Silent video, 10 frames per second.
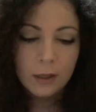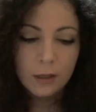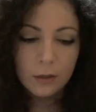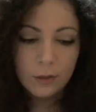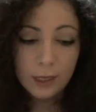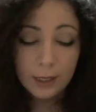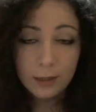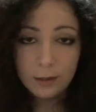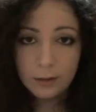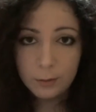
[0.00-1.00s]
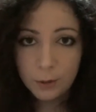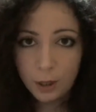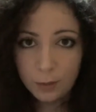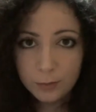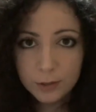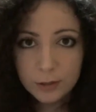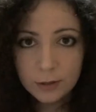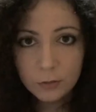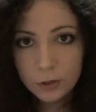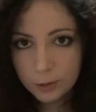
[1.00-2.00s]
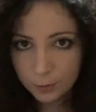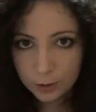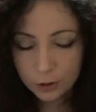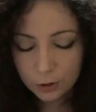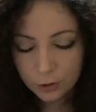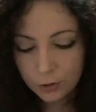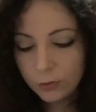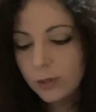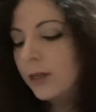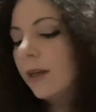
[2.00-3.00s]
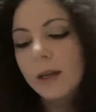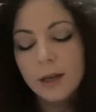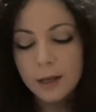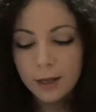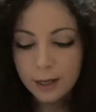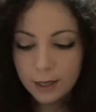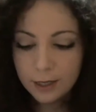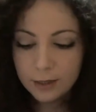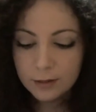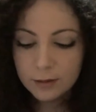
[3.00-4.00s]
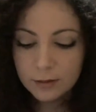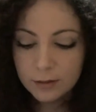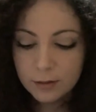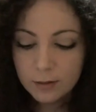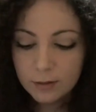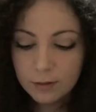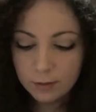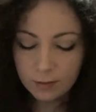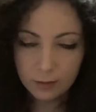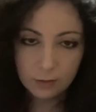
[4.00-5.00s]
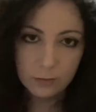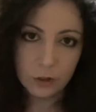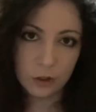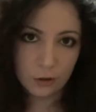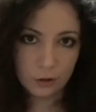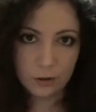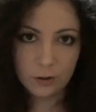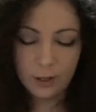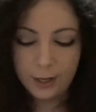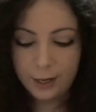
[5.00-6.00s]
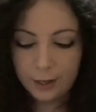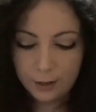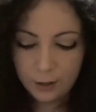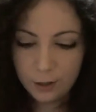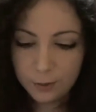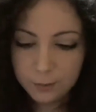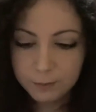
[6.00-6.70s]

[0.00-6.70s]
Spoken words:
creating the props, which I'm gonna show you, and the shirt that I had on.